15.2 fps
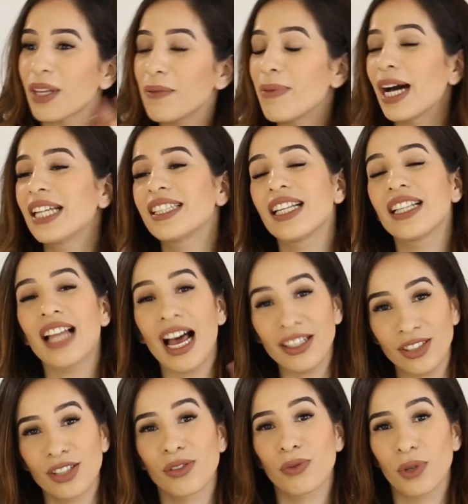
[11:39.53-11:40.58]
But the
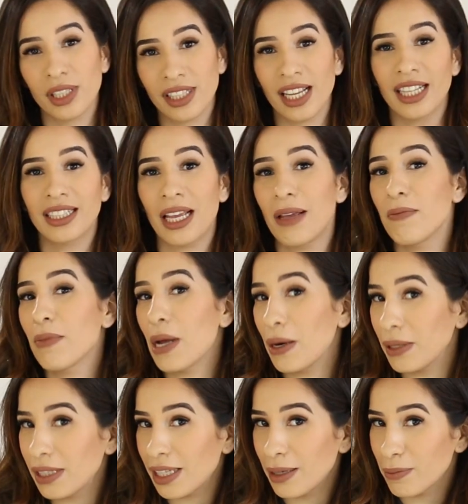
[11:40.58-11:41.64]
lashes was, like, the
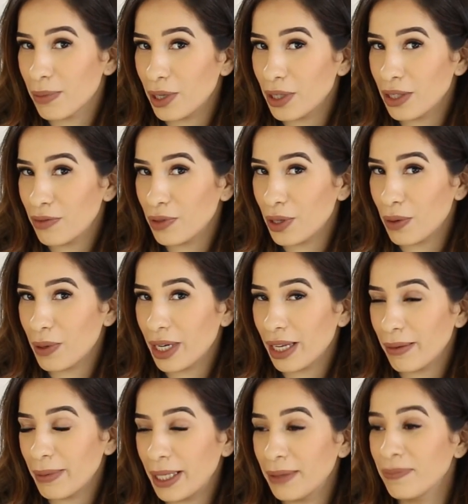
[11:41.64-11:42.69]
embarrassing part, if you know what
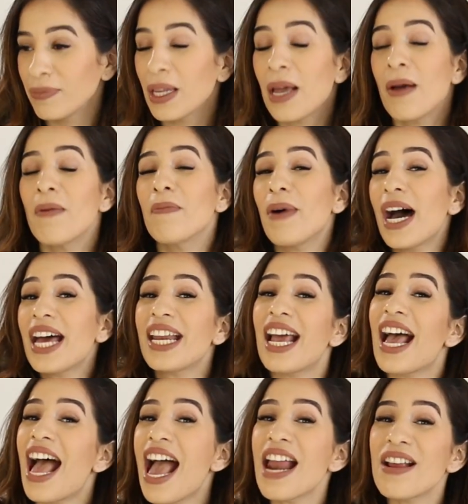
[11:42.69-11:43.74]
I mean. But
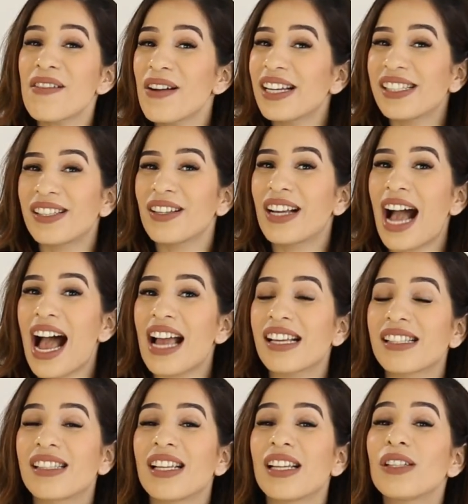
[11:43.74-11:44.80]
anyways, you
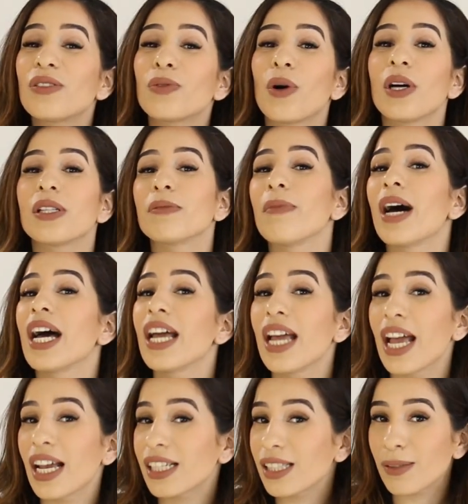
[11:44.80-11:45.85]
guys, this was my,
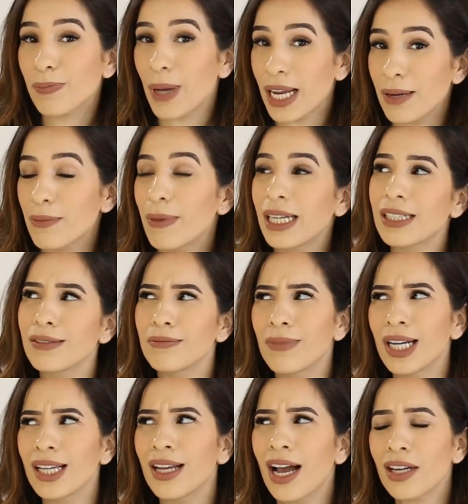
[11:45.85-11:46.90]
exp my,
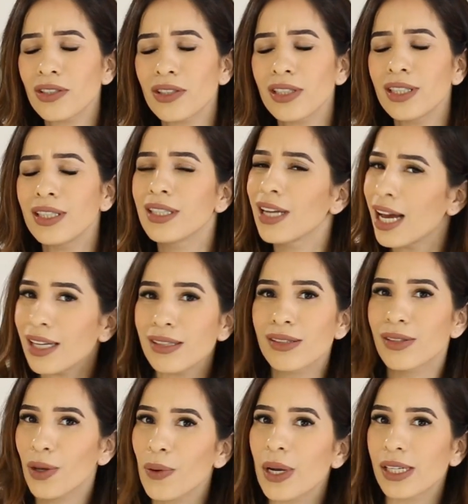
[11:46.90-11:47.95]
my actually not
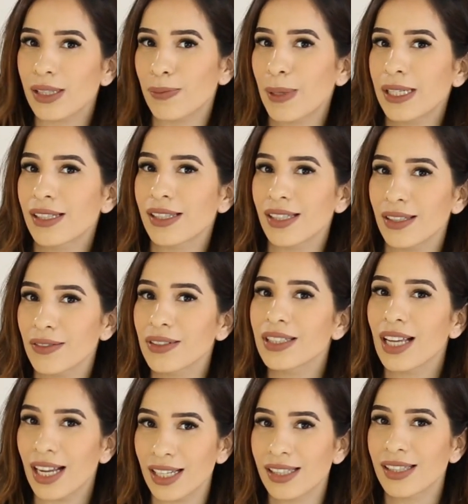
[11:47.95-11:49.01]
so expensive
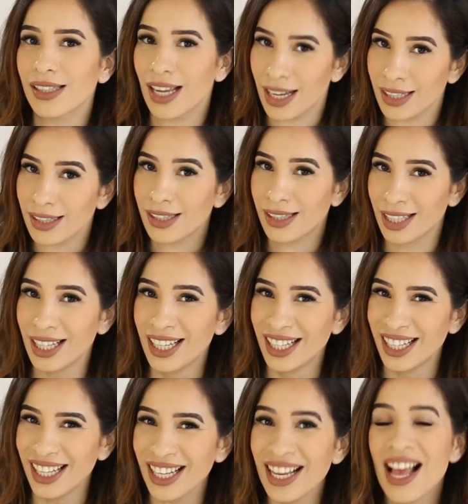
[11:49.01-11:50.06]
taste test.
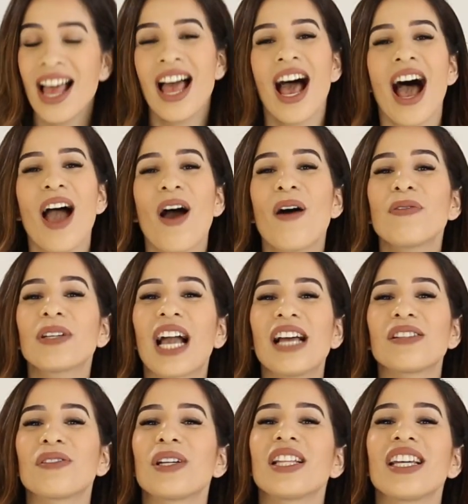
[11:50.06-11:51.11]
I hope you
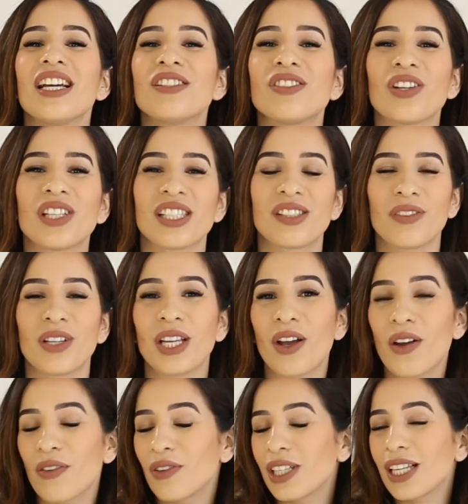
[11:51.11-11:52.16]
guys really enjoyed this video.
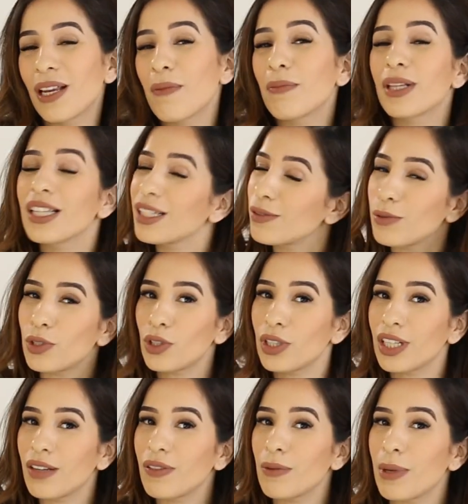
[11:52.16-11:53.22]
If you didn't, please be sure
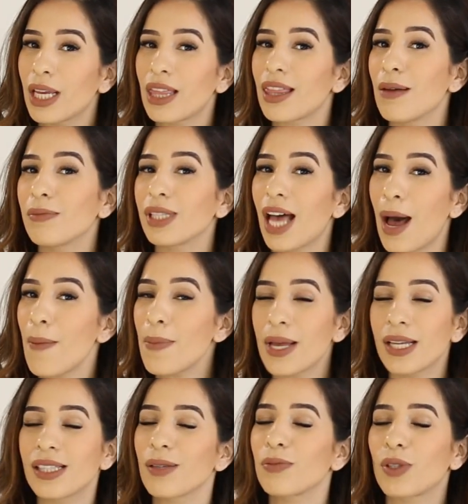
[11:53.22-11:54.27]
to give it a big thumbs up
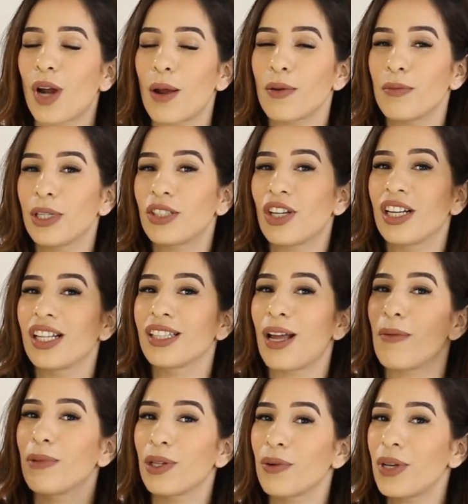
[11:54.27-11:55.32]
and subscribe to my channel
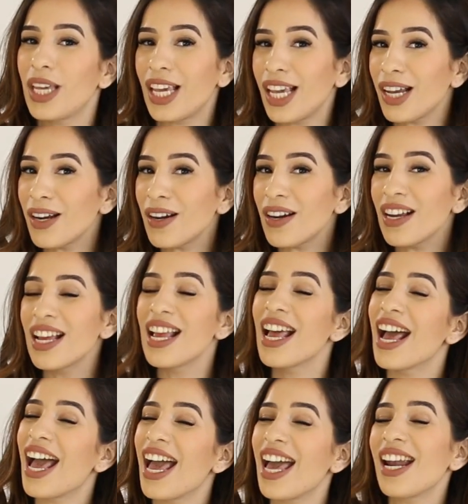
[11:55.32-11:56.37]
down below here.
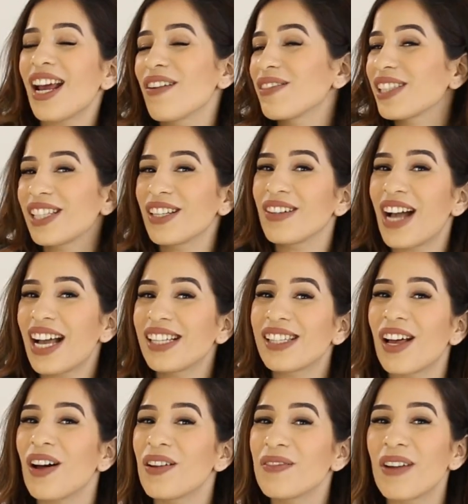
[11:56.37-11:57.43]
And I will see you guys
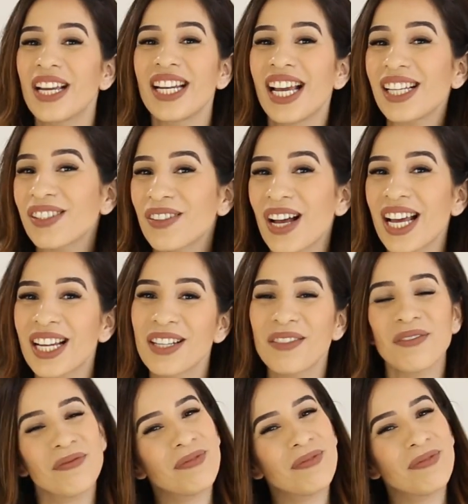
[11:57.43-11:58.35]
on my next one.